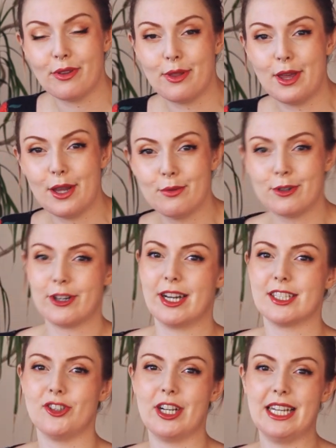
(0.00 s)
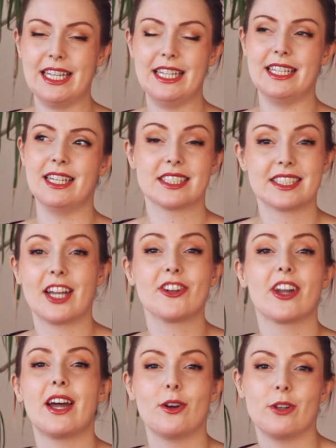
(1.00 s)
they were actually
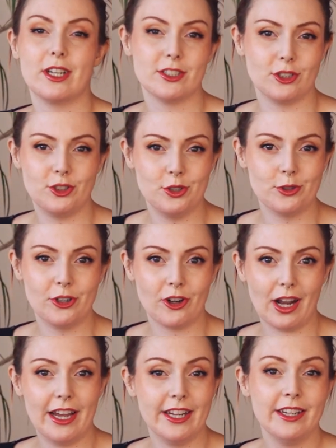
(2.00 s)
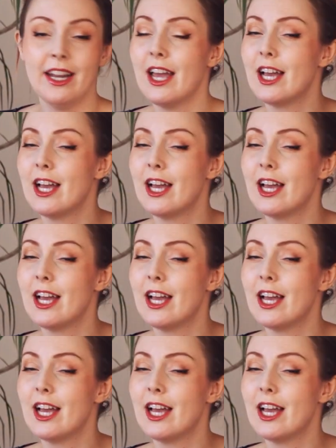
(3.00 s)
started out as a junior line.